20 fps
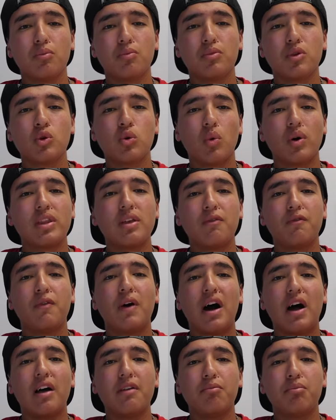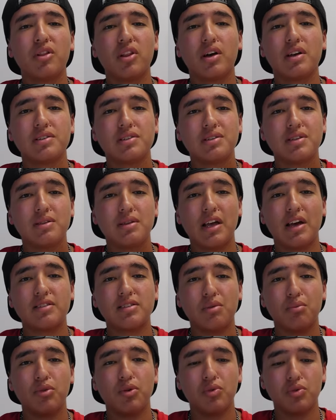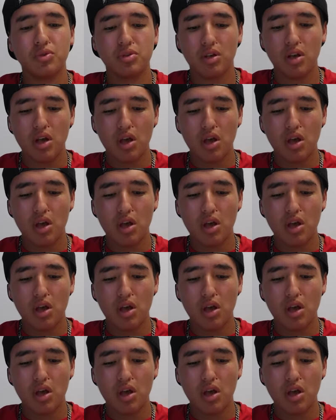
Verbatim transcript: twenty-five plus decibels,